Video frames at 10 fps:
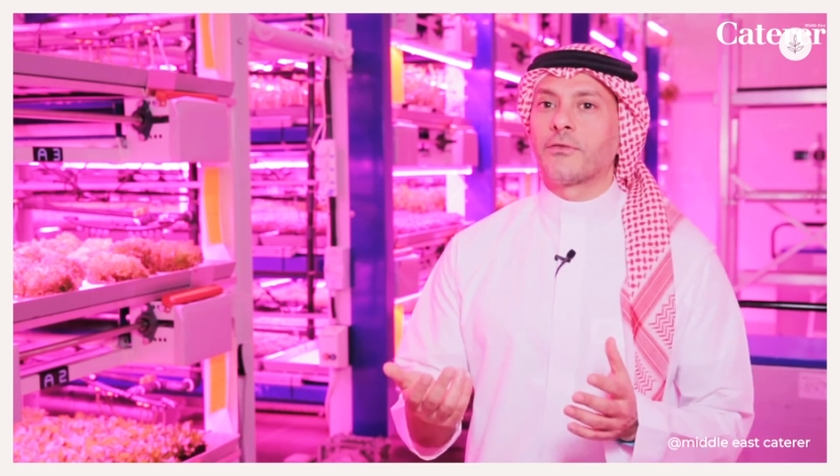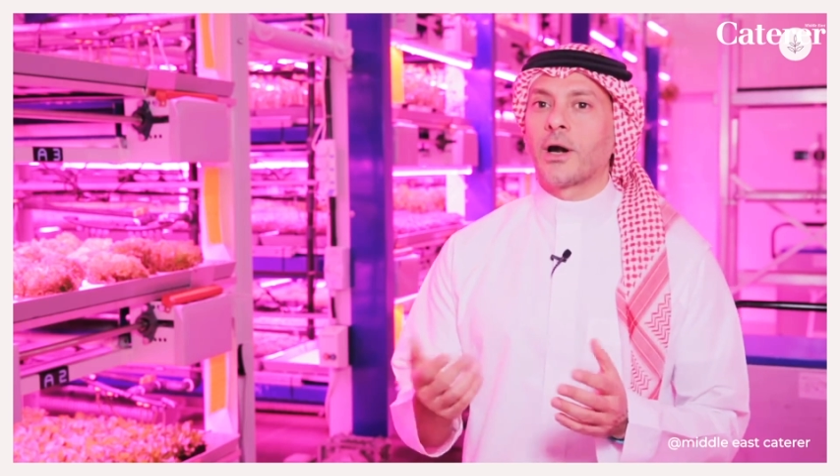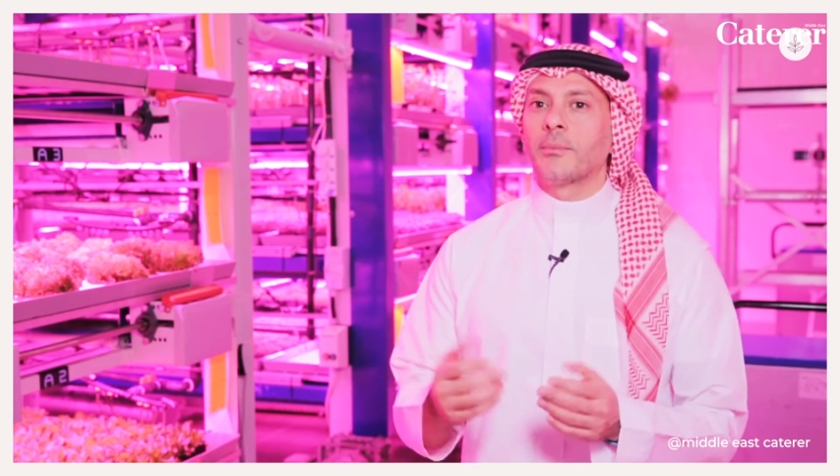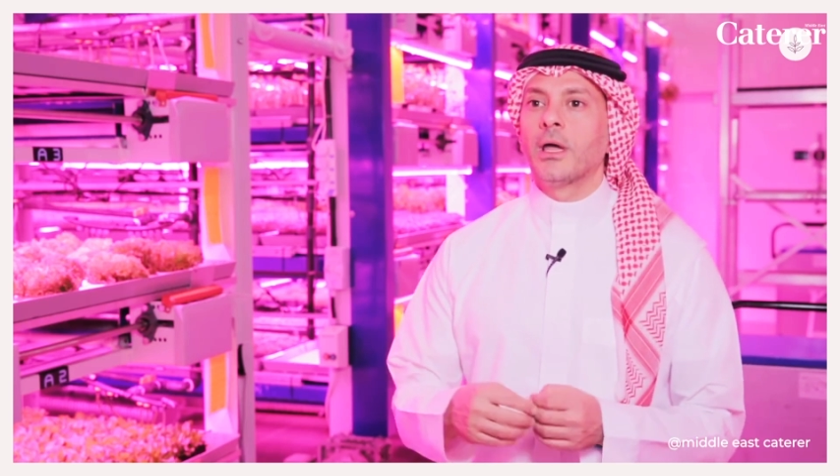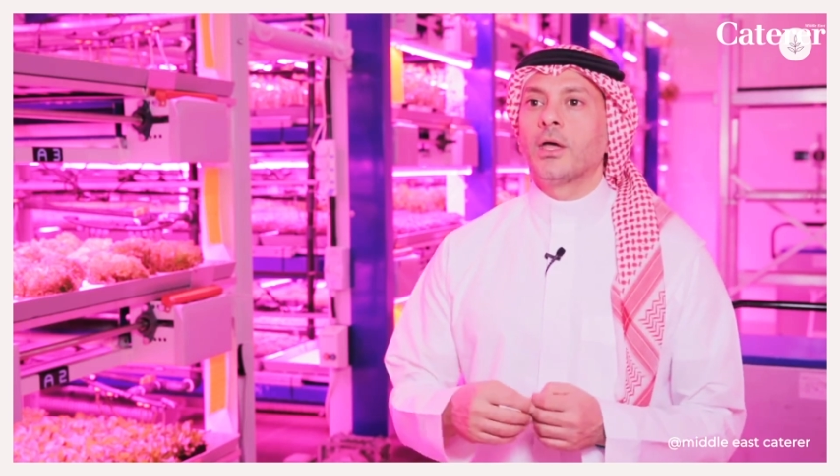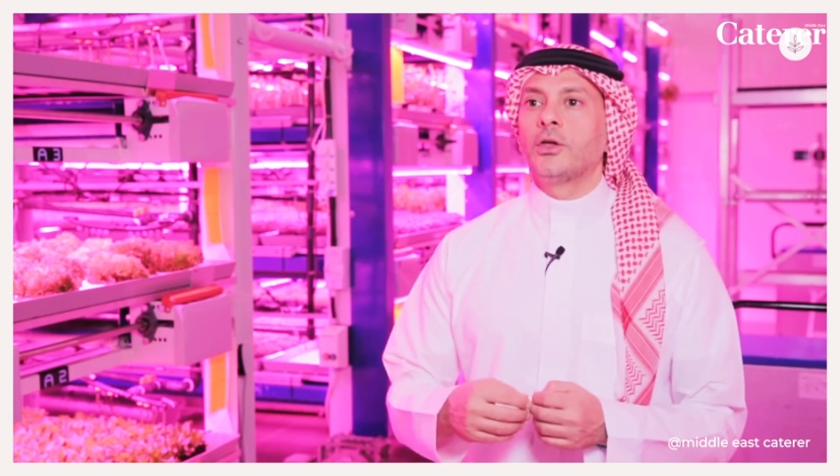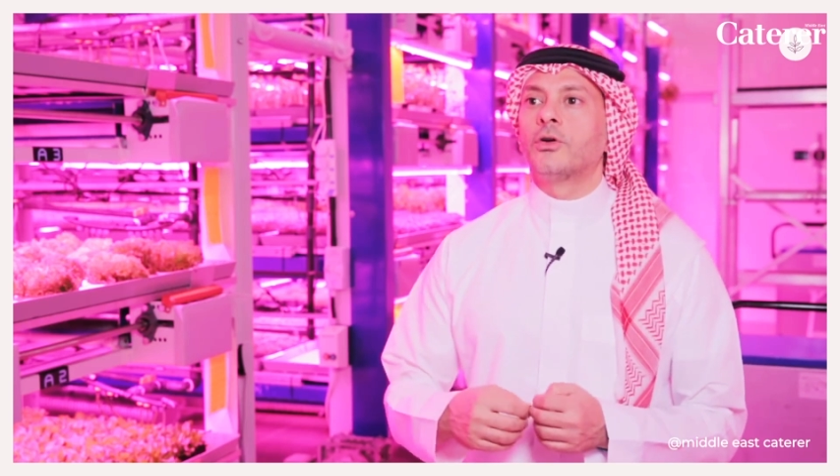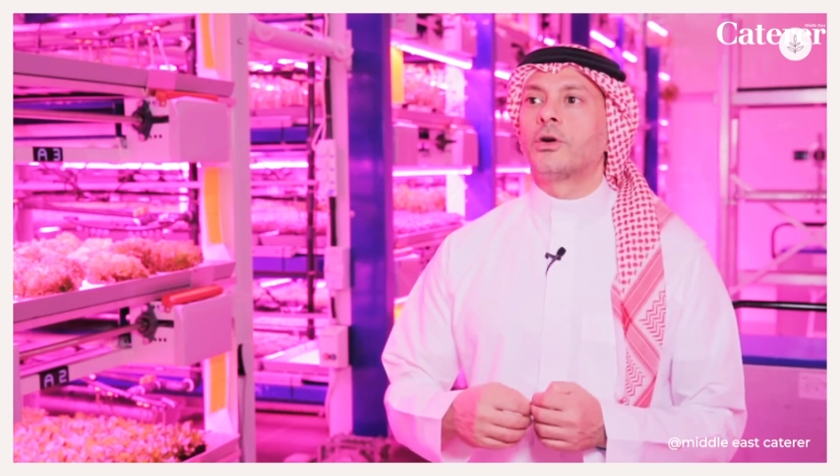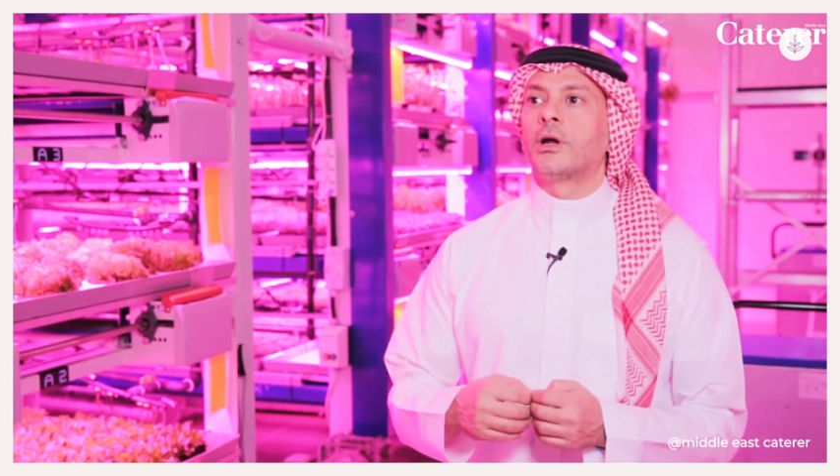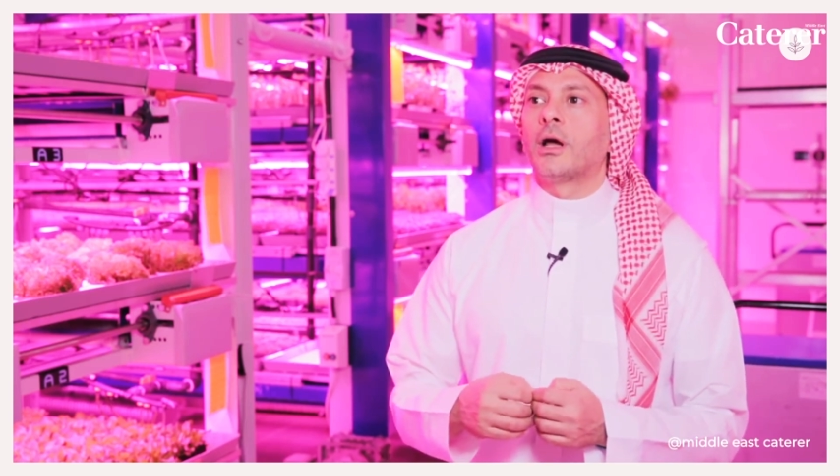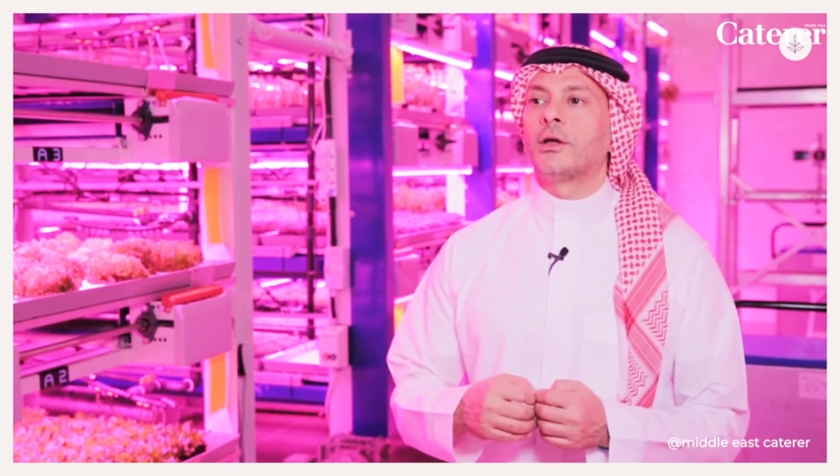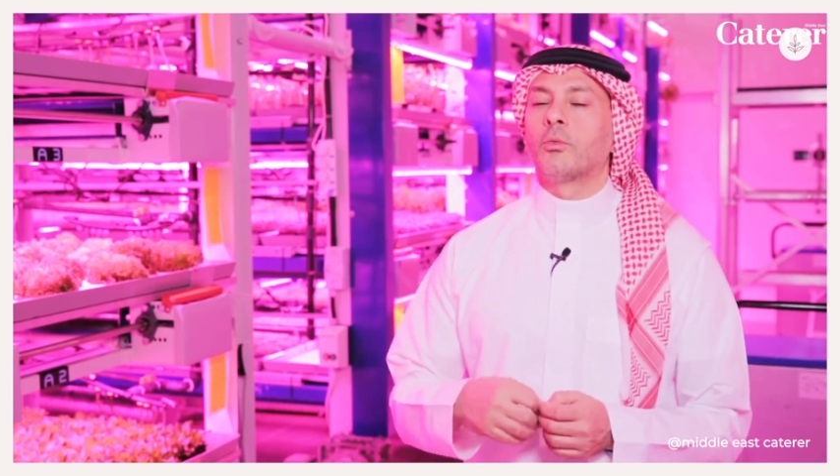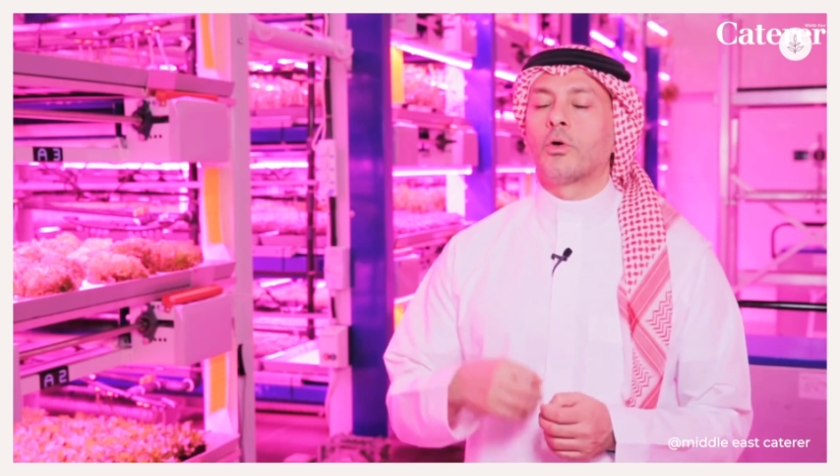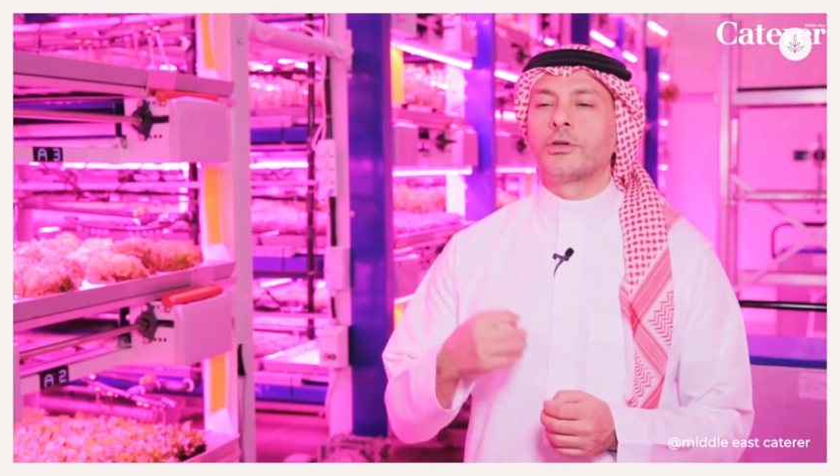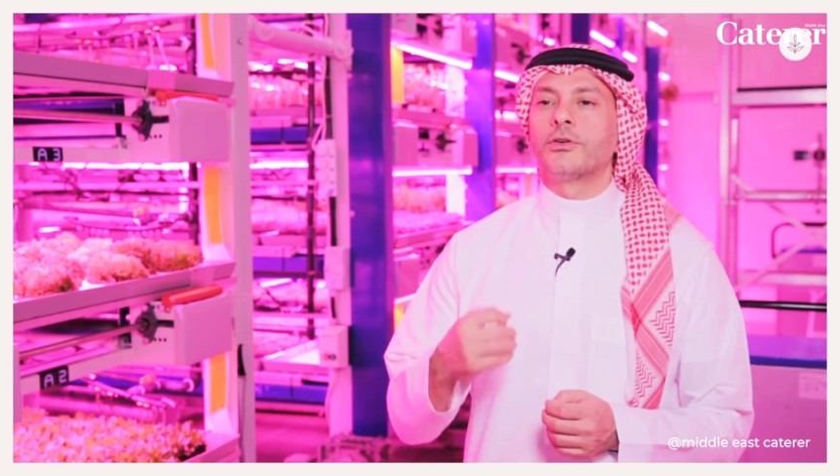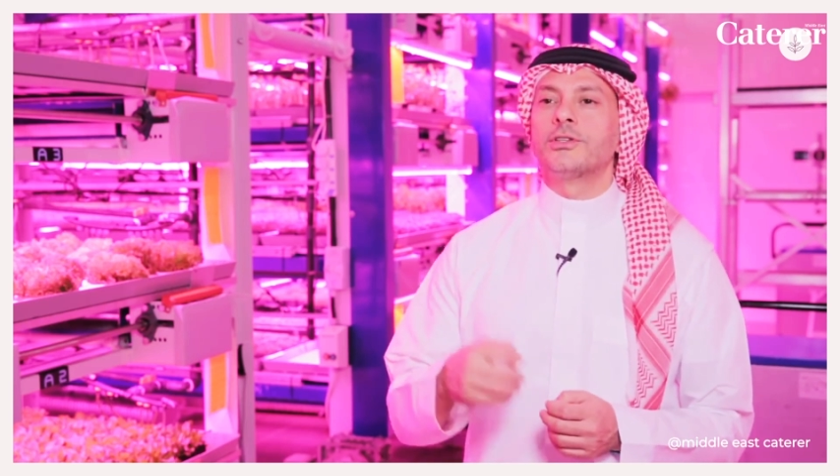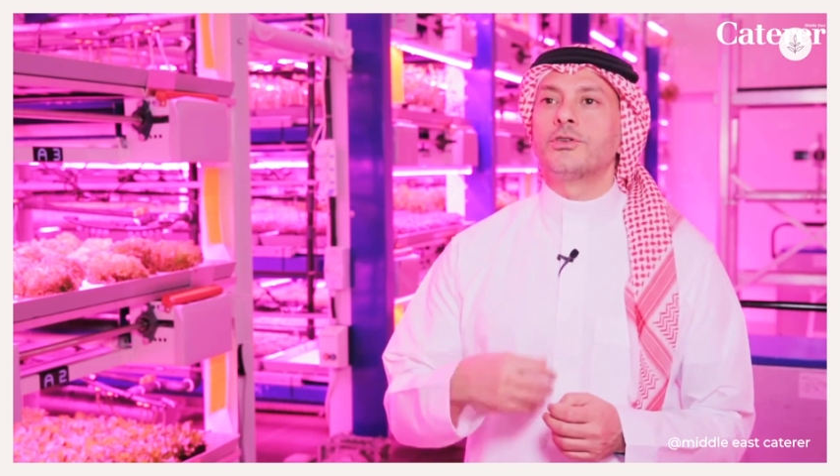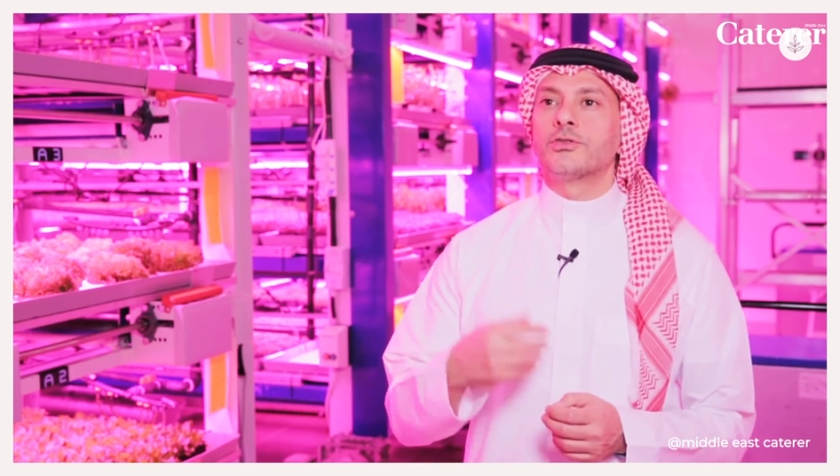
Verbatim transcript: farm, your uh, water is